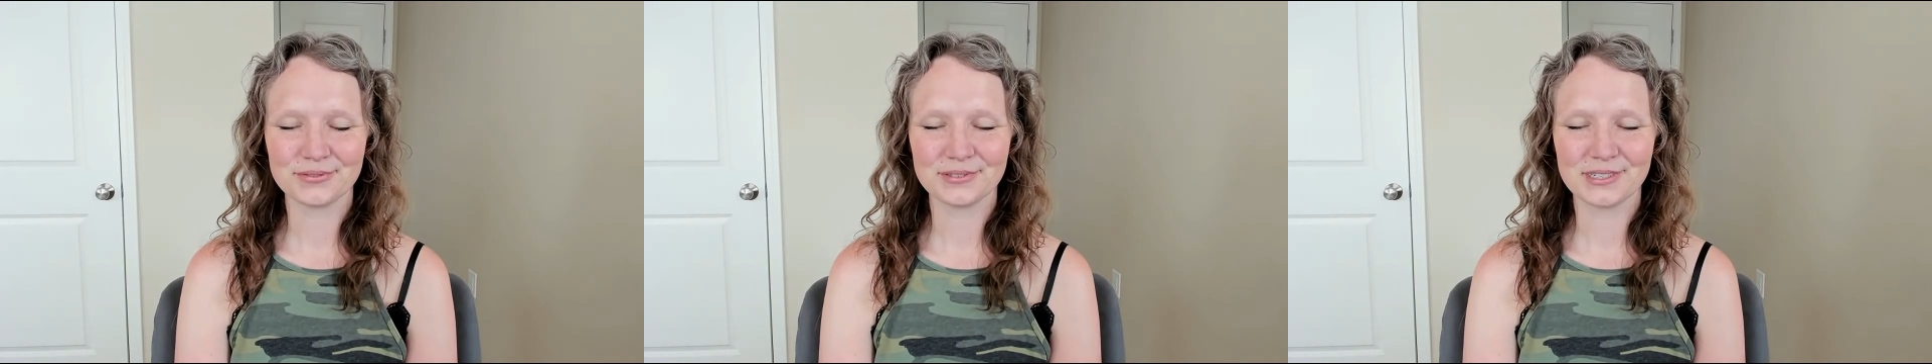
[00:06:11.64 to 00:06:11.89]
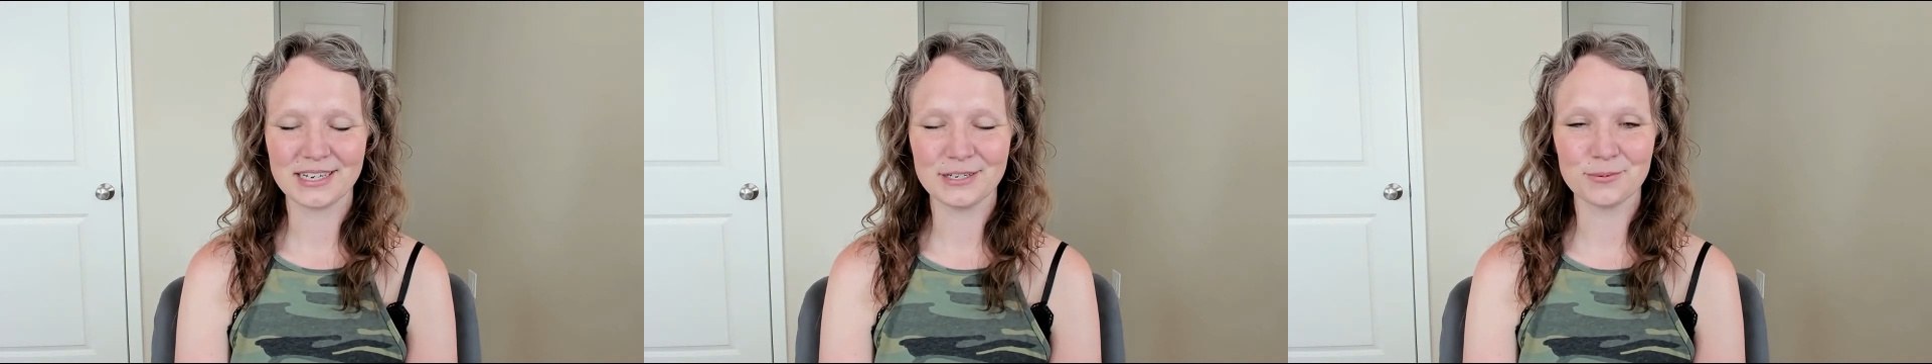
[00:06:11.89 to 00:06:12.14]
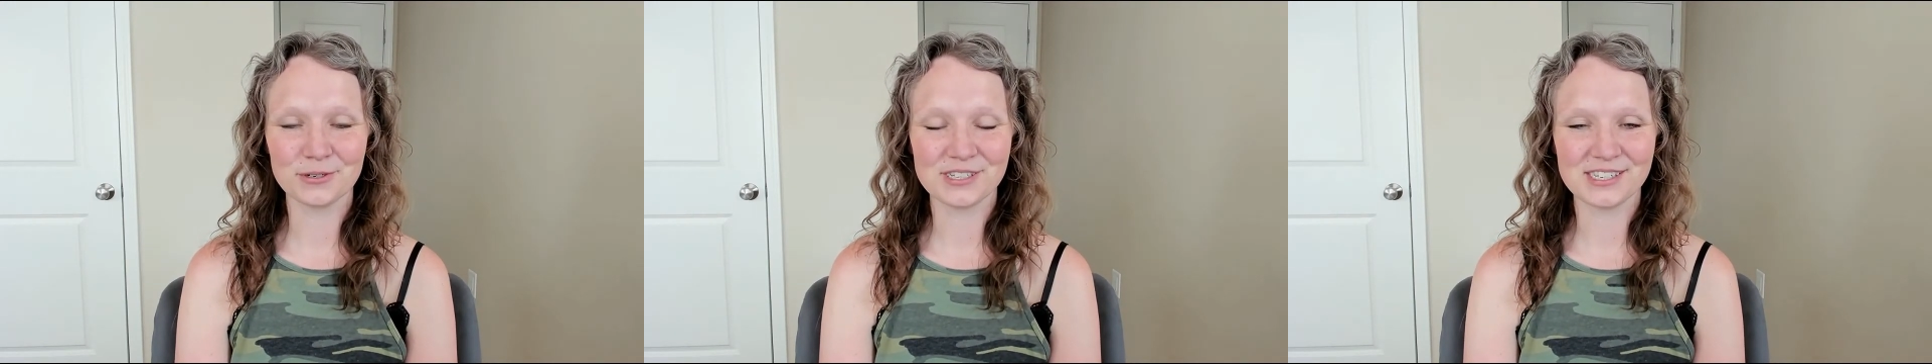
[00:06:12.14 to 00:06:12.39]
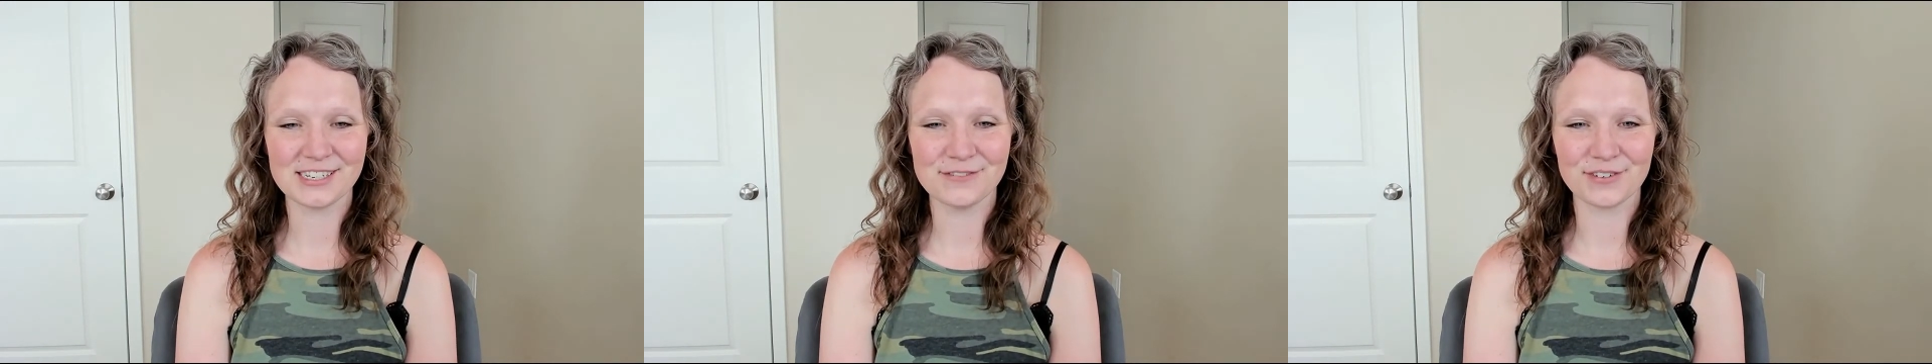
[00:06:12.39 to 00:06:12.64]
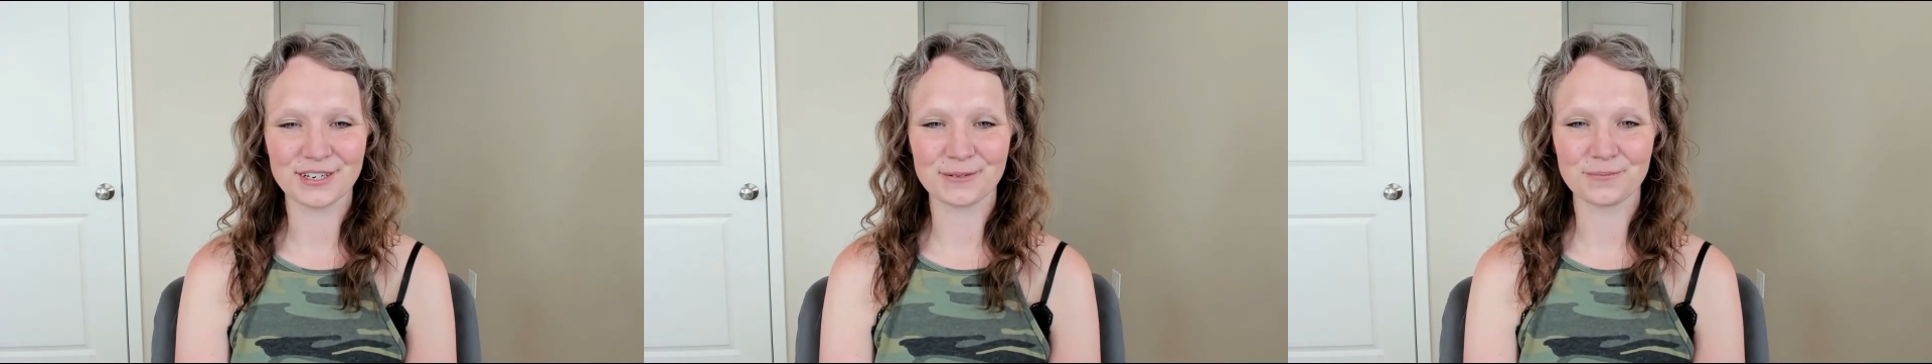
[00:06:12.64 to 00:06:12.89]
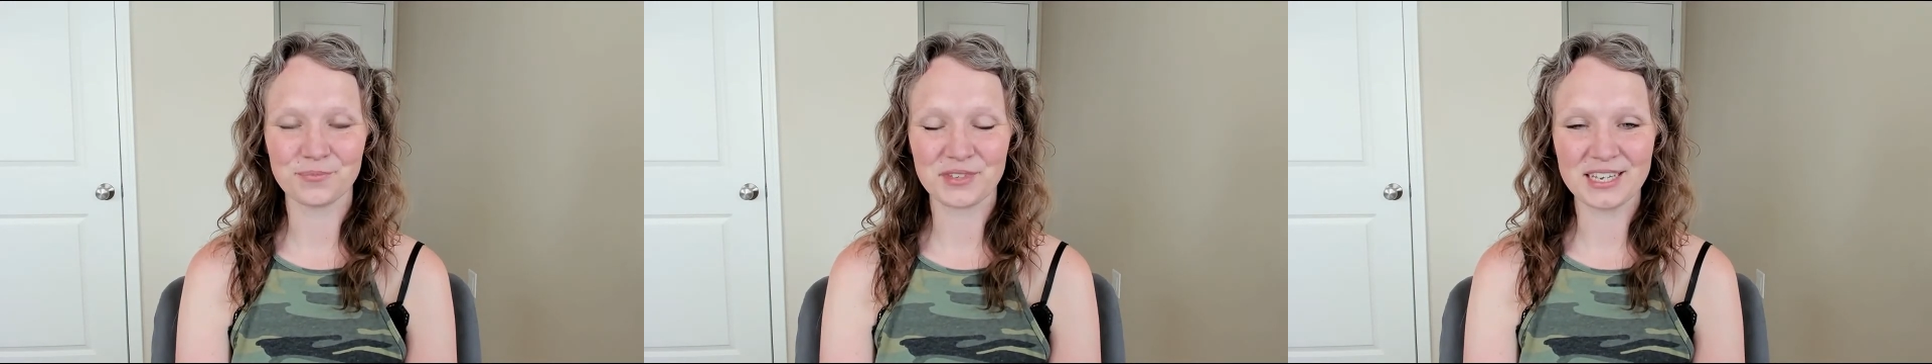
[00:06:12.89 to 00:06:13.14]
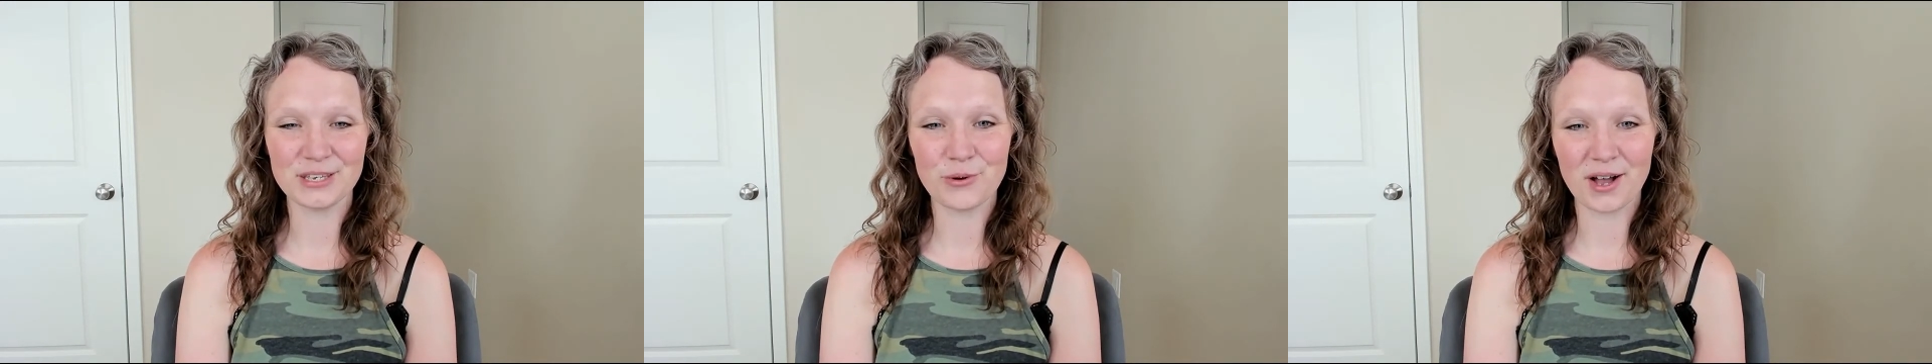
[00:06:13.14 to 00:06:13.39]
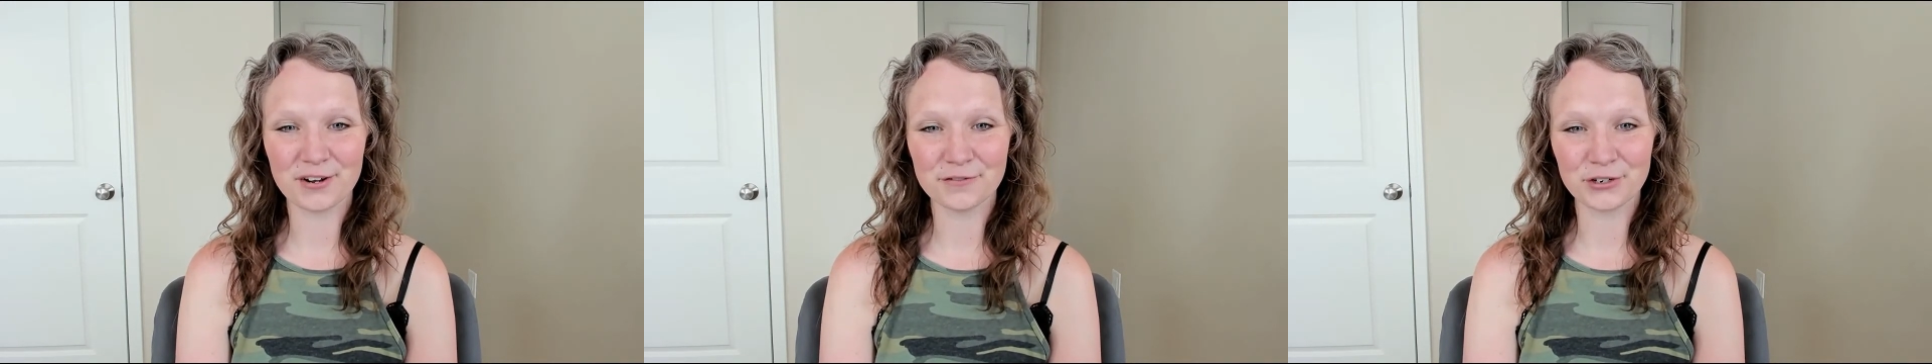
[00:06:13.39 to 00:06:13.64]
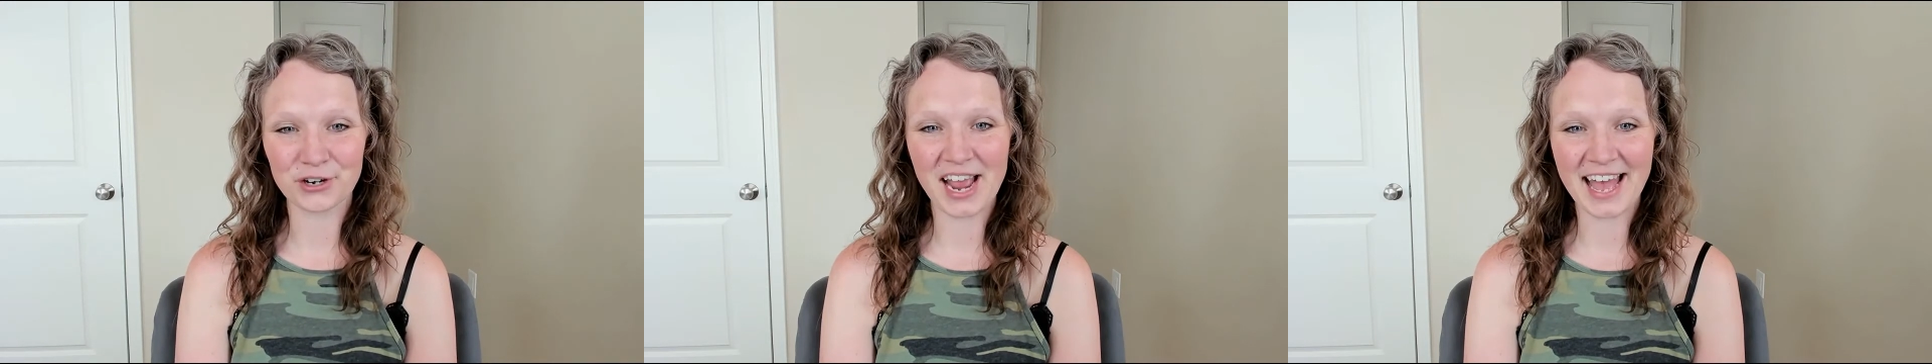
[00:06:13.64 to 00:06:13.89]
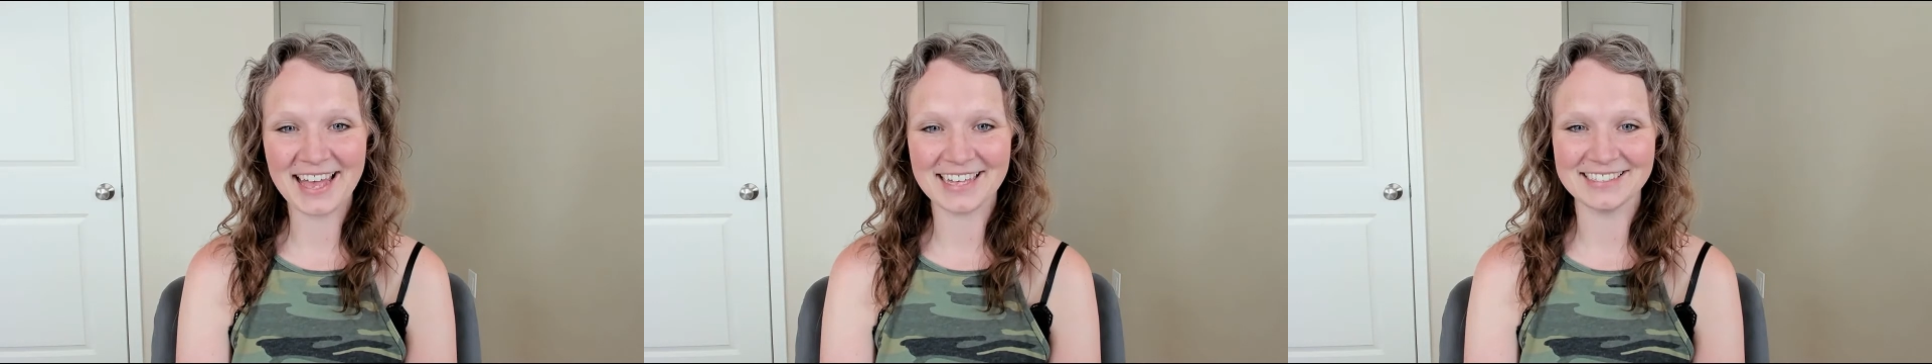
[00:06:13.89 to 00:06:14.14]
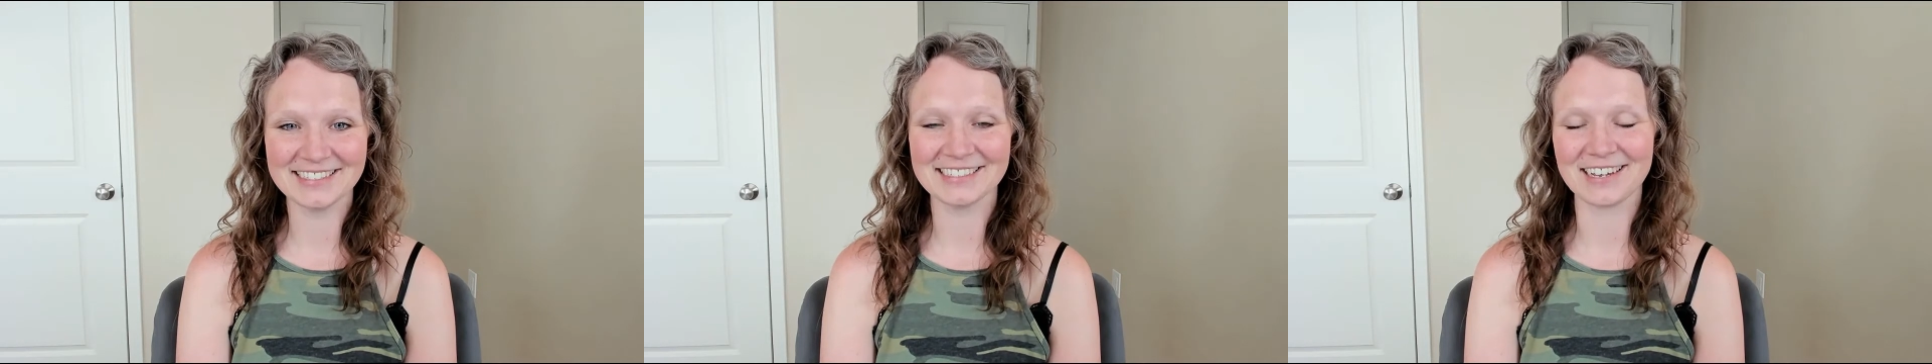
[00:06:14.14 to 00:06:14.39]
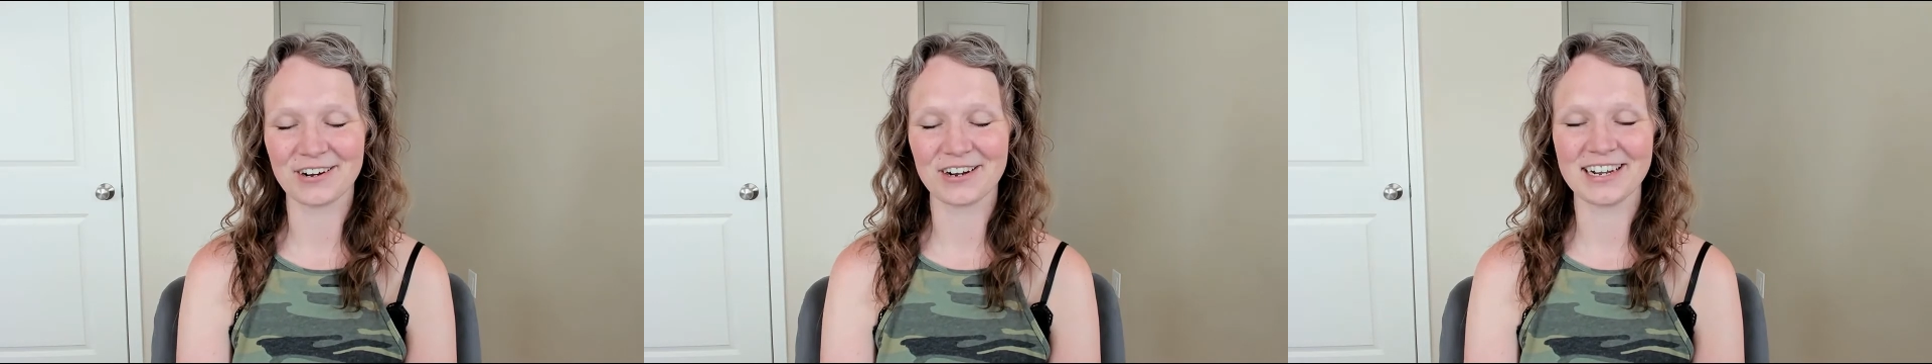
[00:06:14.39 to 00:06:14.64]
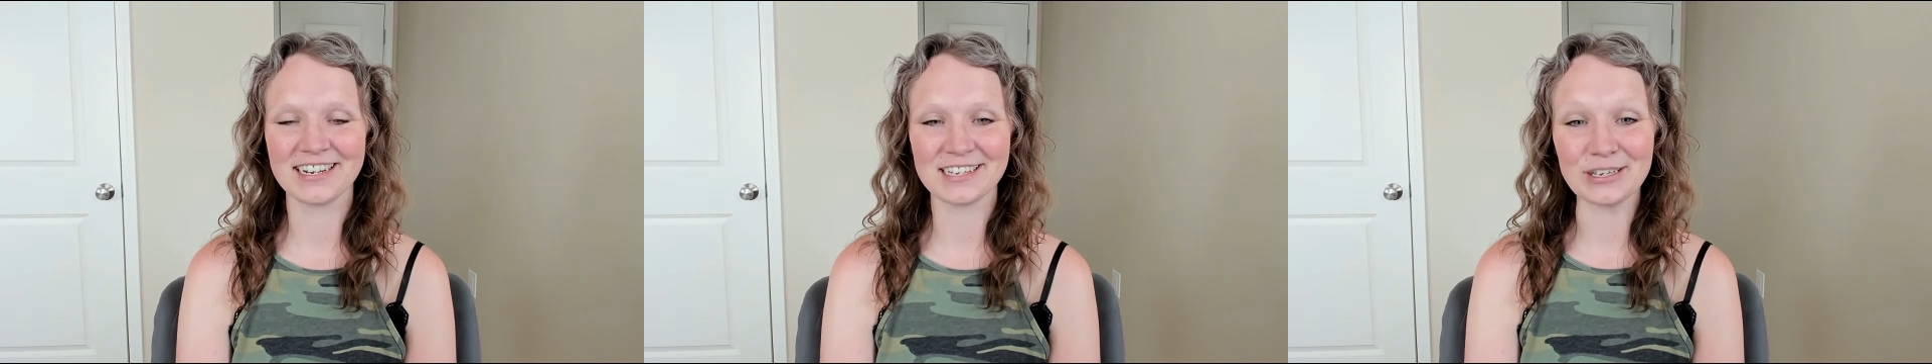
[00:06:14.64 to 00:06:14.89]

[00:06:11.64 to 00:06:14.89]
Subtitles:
Get you perceiving. Get you out of your head, all right?